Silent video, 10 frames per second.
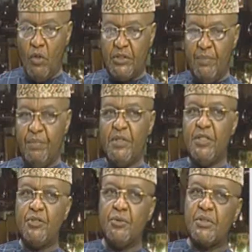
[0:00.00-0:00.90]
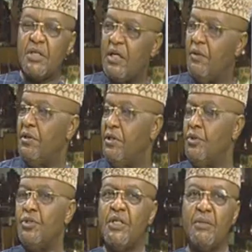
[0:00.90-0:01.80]
APC should target with the
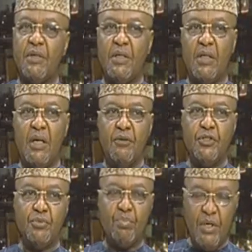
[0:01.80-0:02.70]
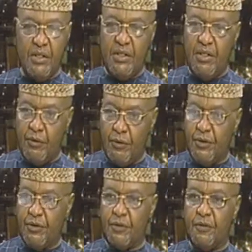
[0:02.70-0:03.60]
new chairman now is building
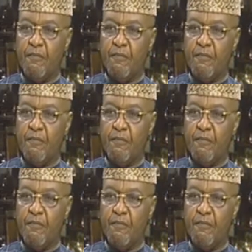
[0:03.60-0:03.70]
cohesion.